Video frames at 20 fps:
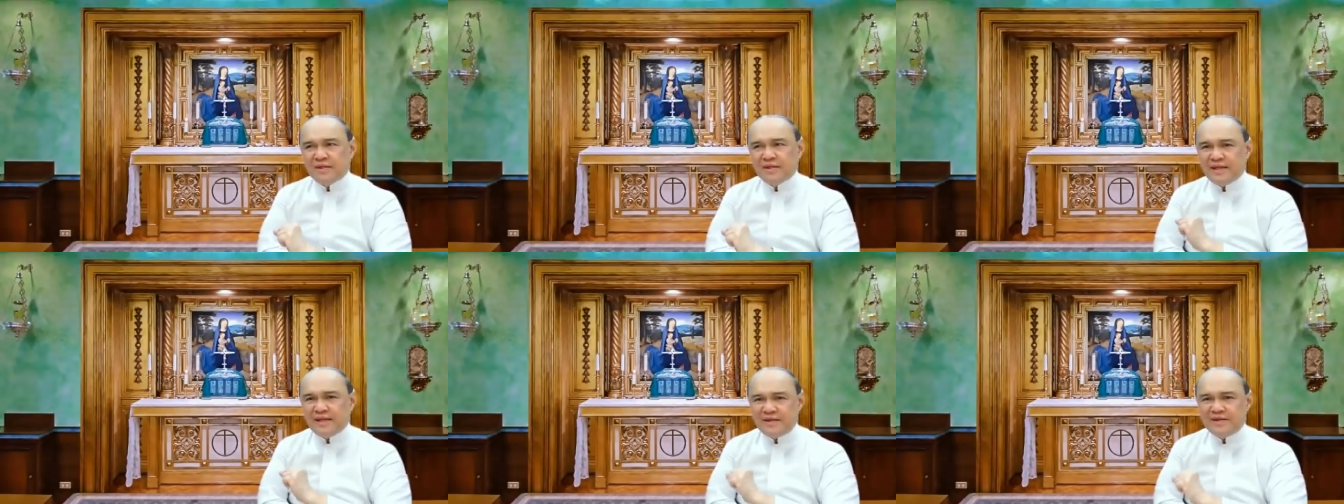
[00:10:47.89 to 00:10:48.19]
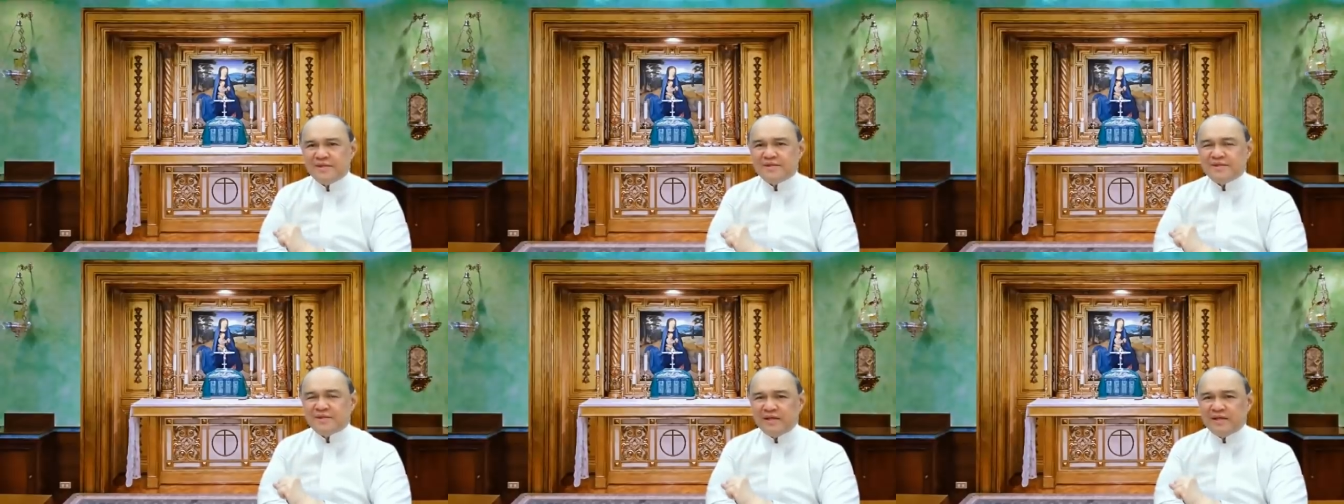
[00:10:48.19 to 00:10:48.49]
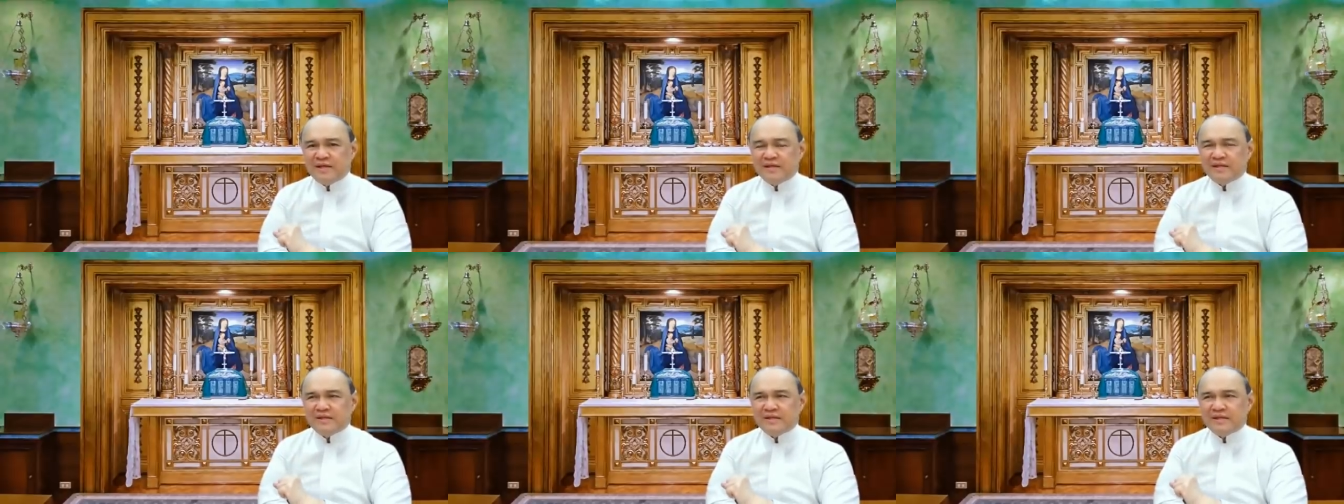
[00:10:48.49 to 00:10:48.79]

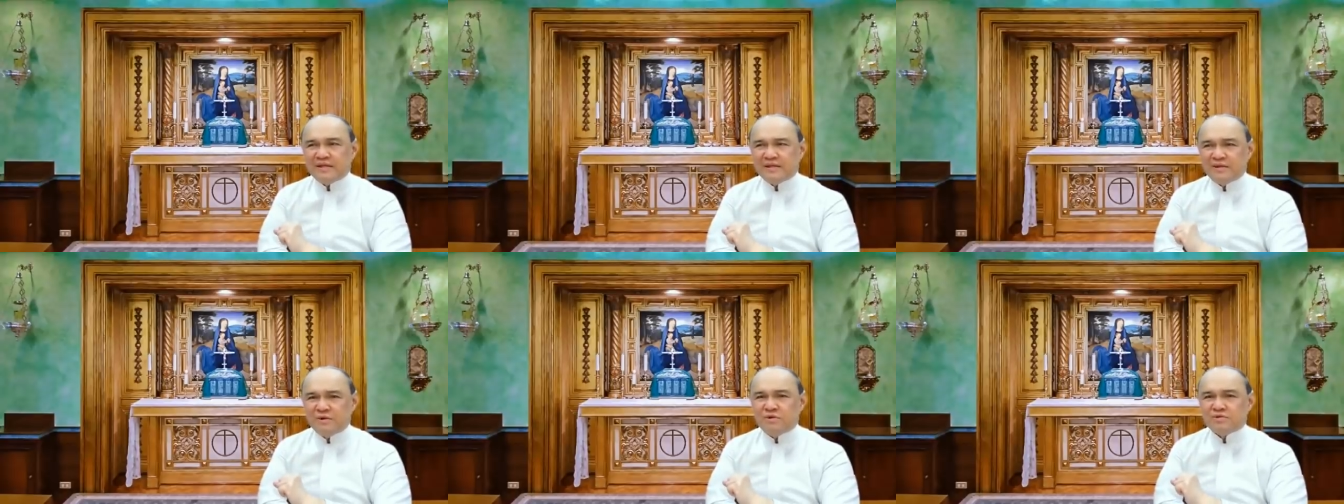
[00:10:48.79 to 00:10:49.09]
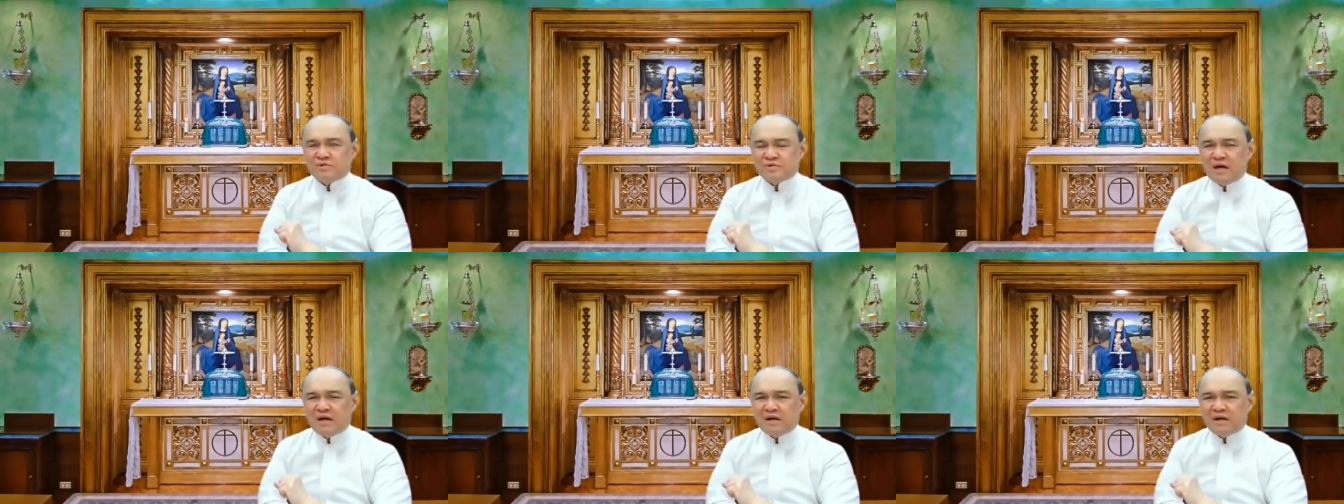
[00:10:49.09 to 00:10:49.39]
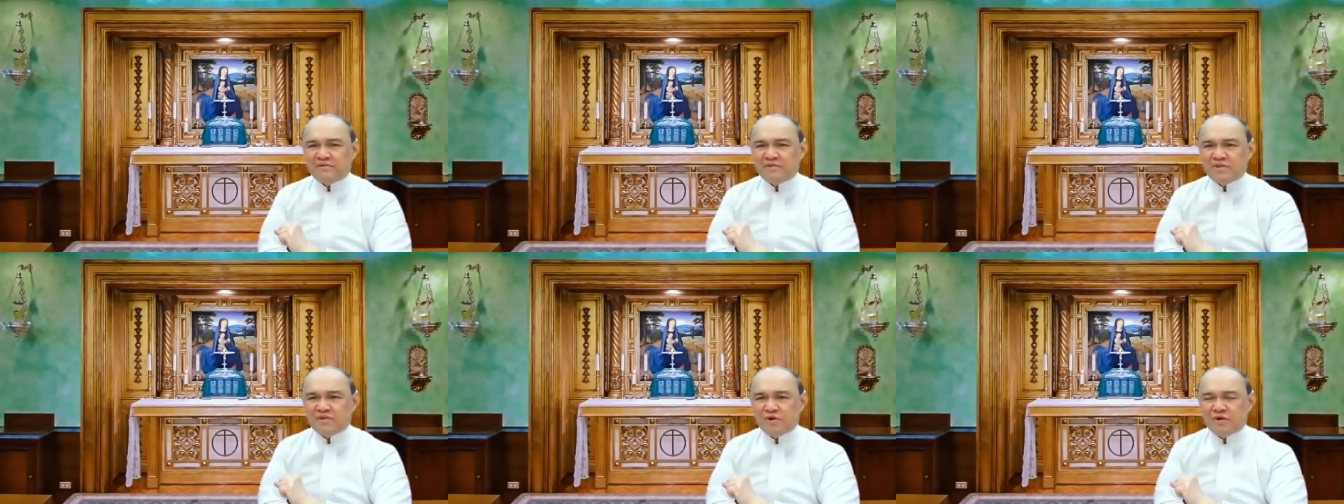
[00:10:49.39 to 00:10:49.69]
anything that goes out
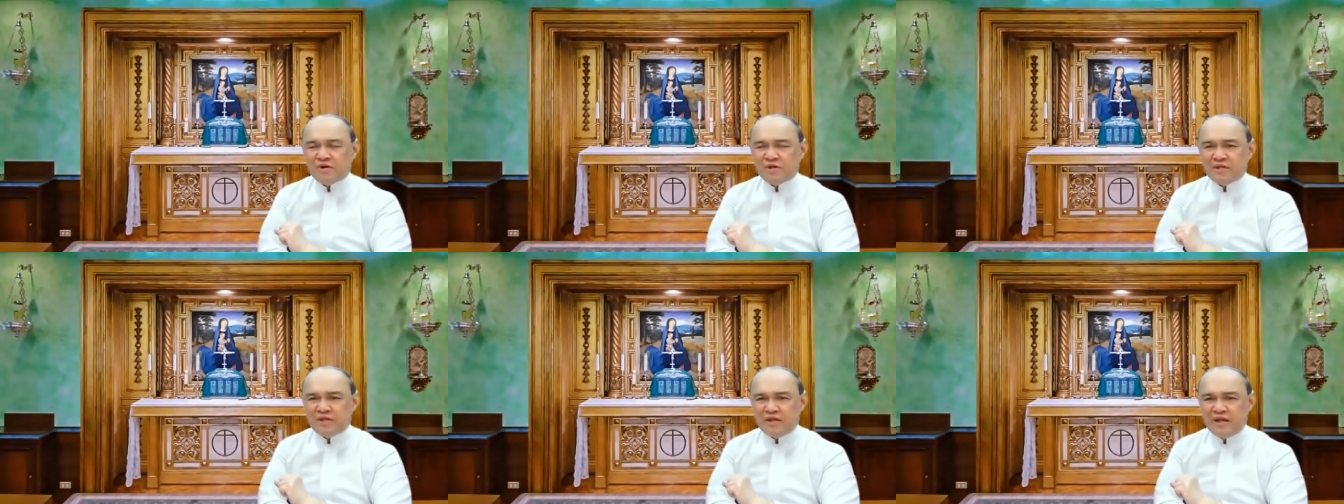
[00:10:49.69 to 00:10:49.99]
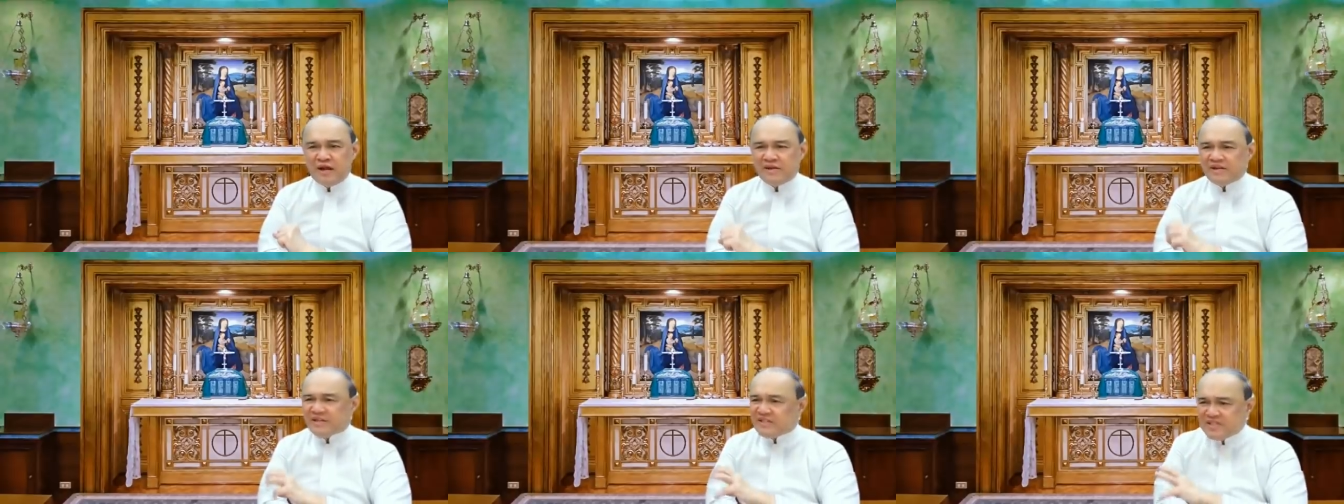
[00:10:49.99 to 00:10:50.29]
of the ordinary